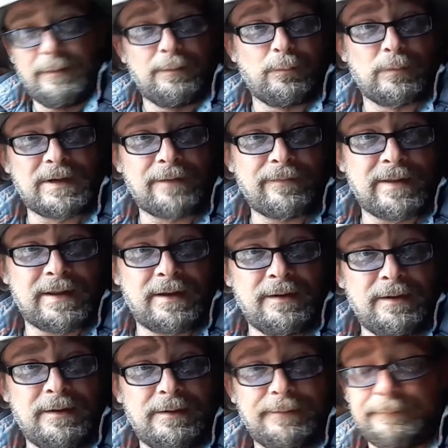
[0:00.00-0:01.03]
we'll have
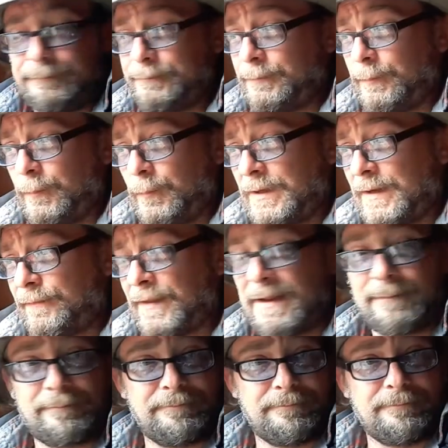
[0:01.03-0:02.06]

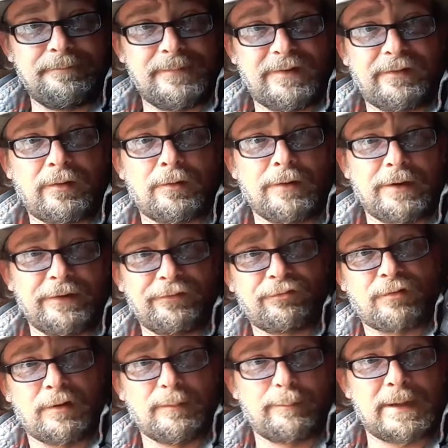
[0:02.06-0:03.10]
that target
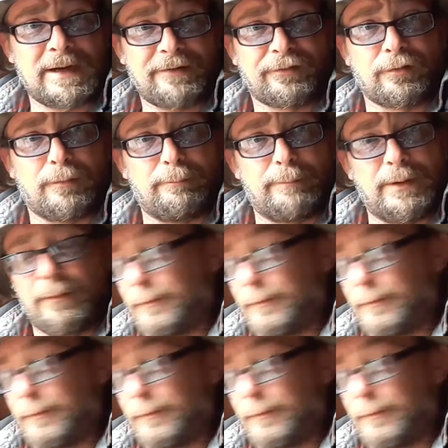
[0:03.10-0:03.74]
stroke backstop built,